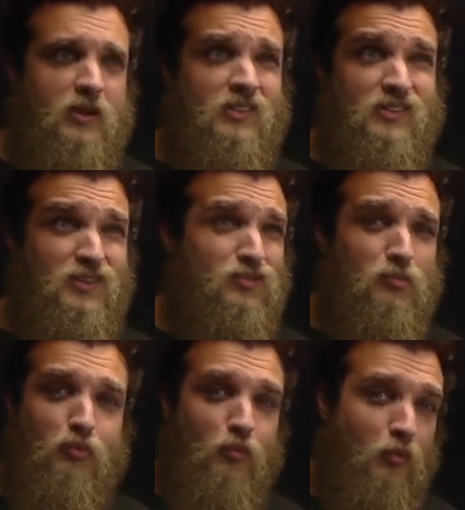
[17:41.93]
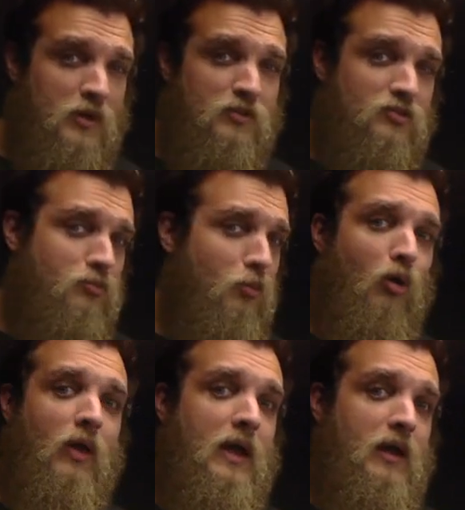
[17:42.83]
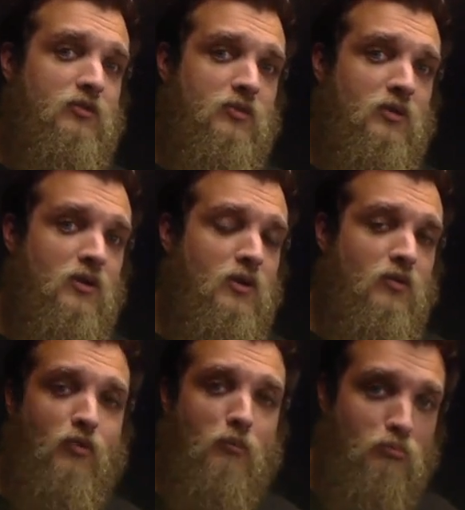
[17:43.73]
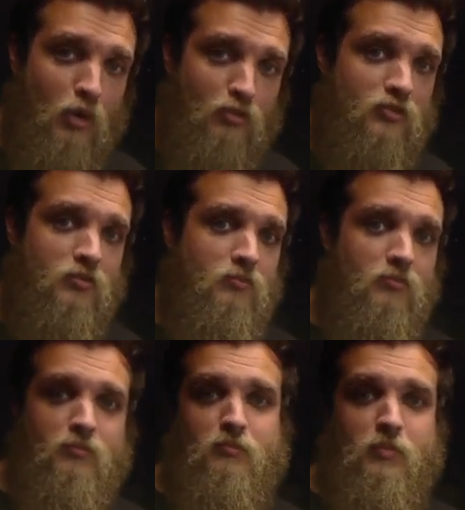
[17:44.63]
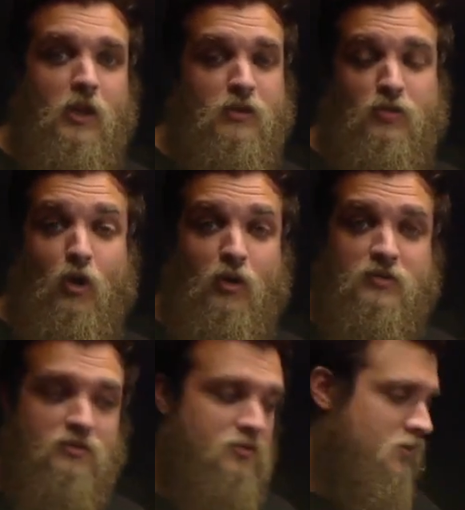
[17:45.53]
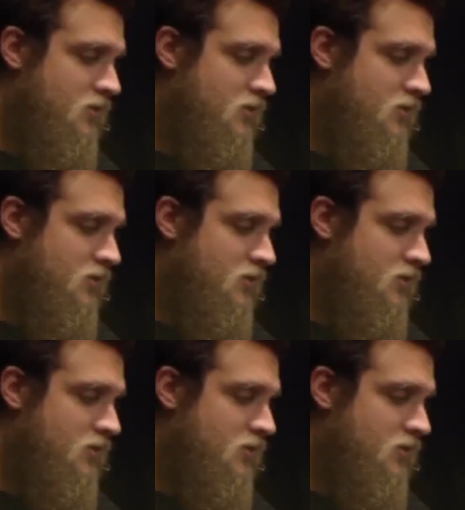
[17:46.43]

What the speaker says: I think that's a pretty small ask for most guitarists.